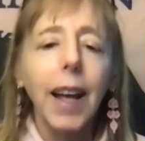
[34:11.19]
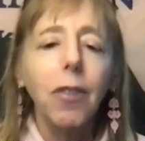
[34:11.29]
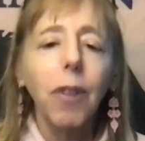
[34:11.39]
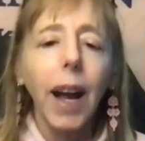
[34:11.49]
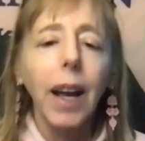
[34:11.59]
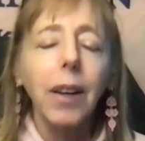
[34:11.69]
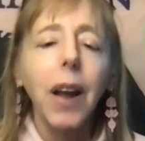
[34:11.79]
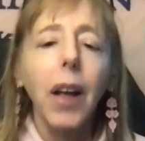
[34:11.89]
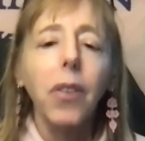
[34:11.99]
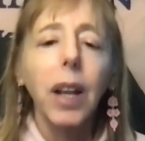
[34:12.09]
and
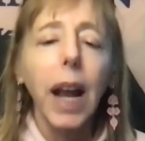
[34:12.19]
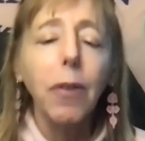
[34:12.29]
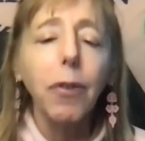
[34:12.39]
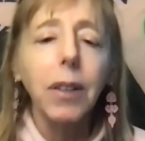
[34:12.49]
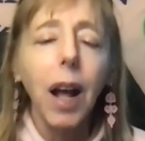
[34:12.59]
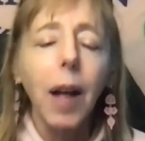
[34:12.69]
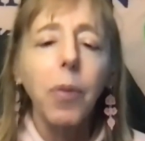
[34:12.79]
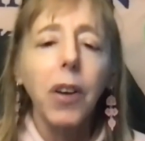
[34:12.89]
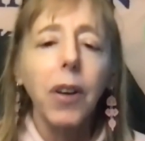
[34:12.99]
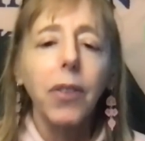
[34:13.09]
recognize that every
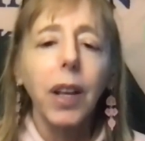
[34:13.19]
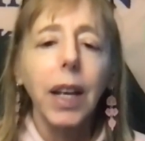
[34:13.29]
time there is